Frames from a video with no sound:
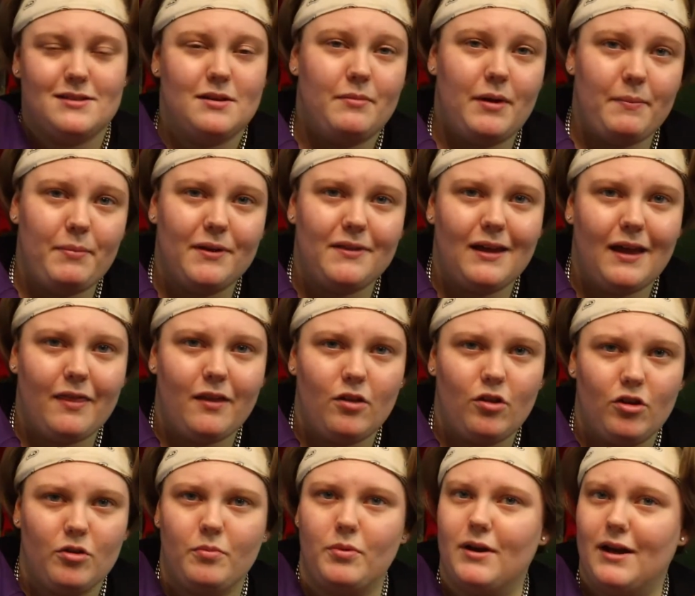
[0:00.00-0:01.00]
I might put that in the
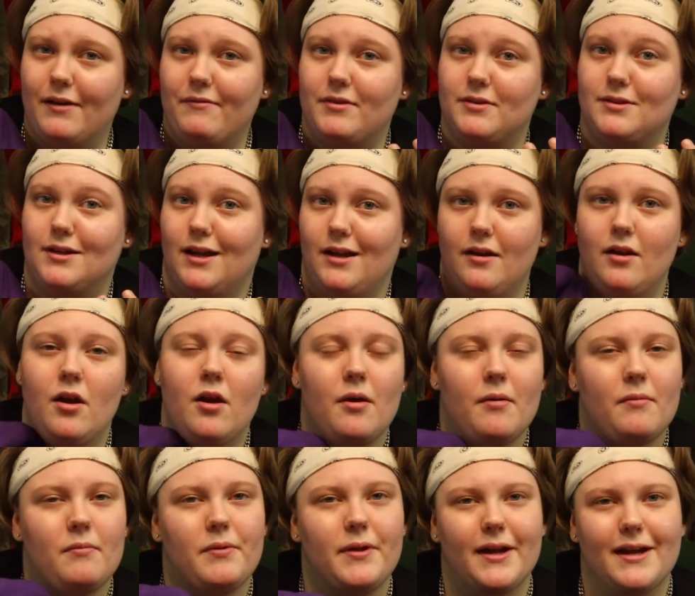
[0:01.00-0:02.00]
lookbook. I haven't decided.
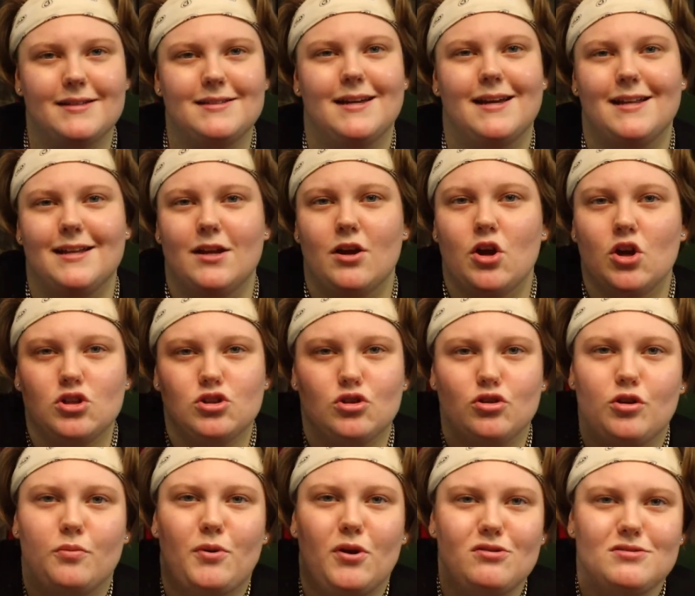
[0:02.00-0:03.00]
But like I said, turn
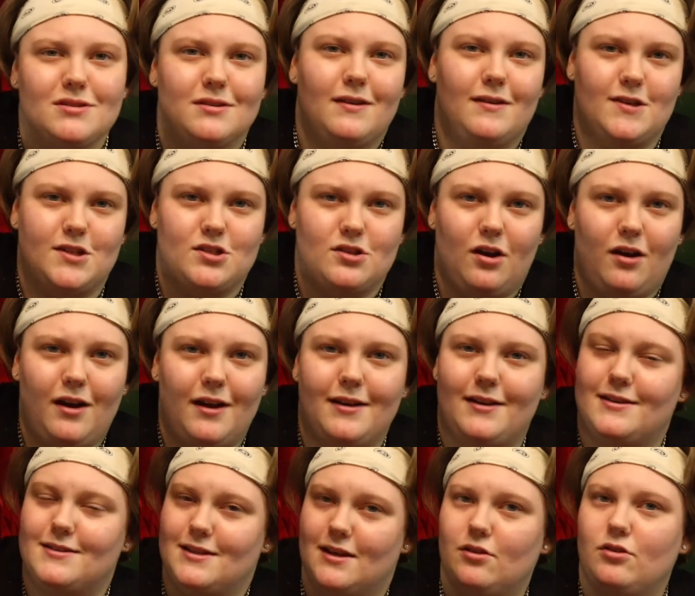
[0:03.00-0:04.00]
your post notifications on
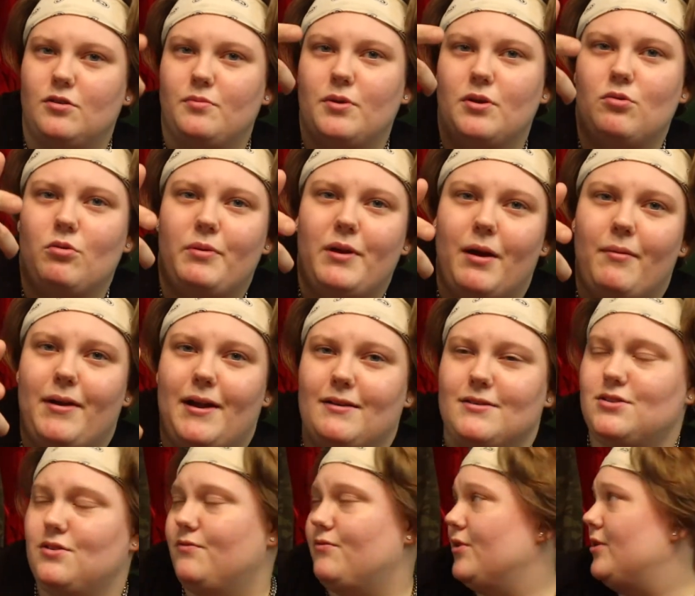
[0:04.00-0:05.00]
because that lookbook will be coming out
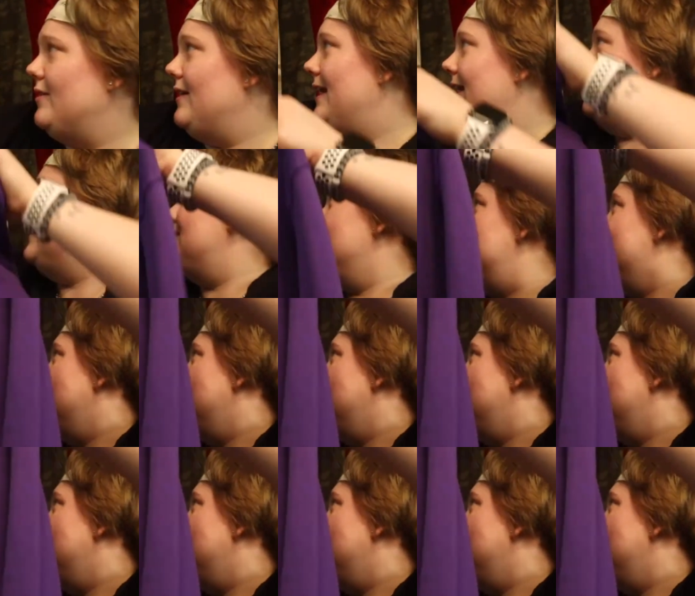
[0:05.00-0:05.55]
soon for you guys.